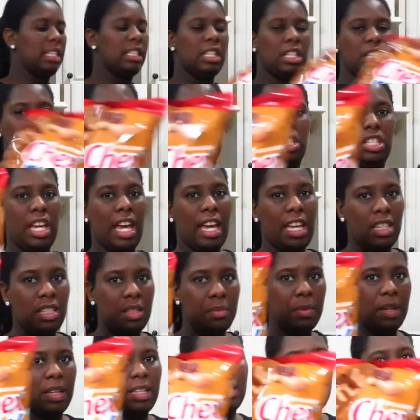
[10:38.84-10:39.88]
is this
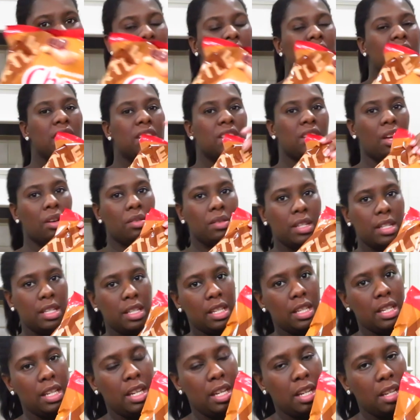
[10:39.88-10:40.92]
Chex Mix that is so
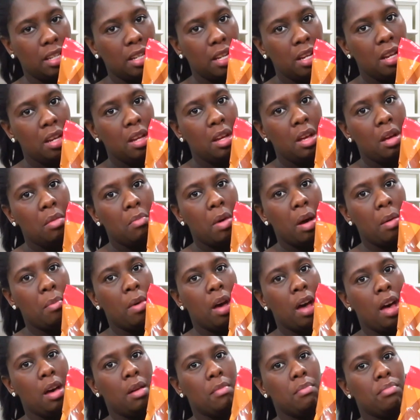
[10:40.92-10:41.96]
good. My
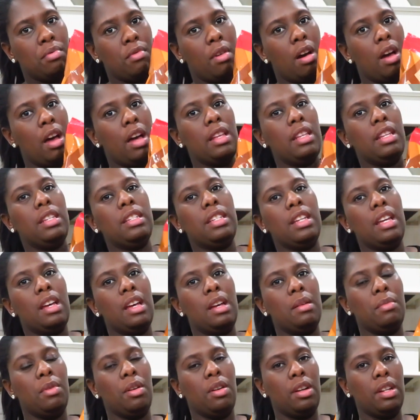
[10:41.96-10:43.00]
mom brought
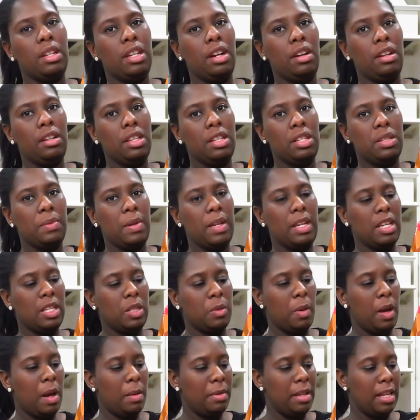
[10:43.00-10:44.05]
some earlier this week
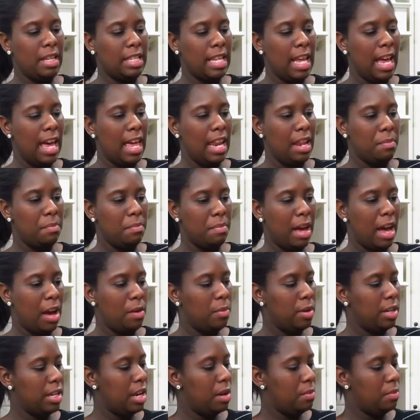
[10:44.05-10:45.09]
because Publix had them
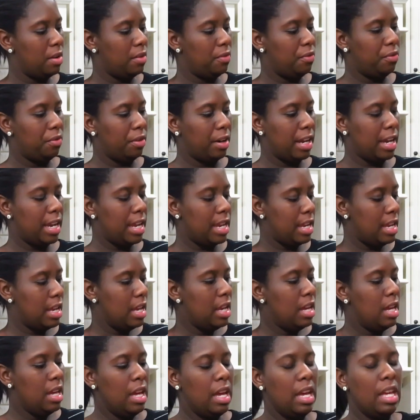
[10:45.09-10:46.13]
buy one get one free.
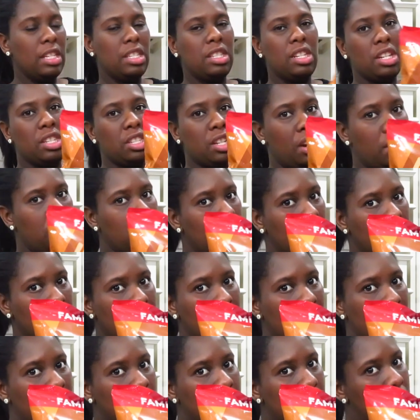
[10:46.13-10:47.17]
It's the turtle
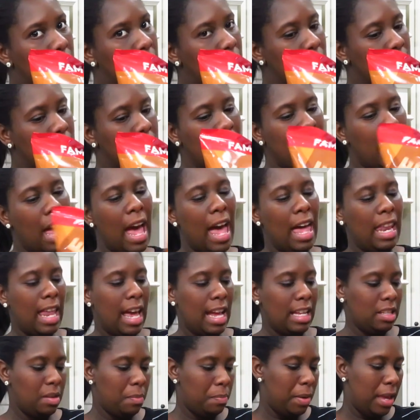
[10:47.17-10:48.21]
Chex Mix. I
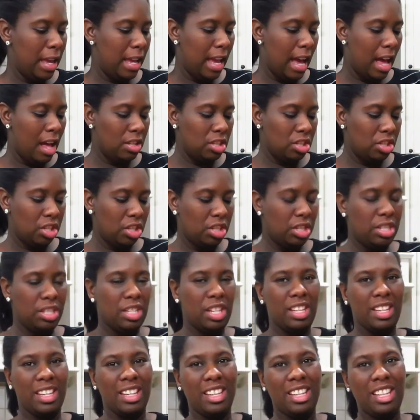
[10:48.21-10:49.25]
like to pick out just
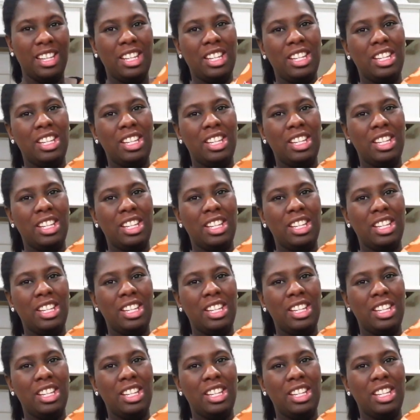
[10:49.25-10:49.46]
the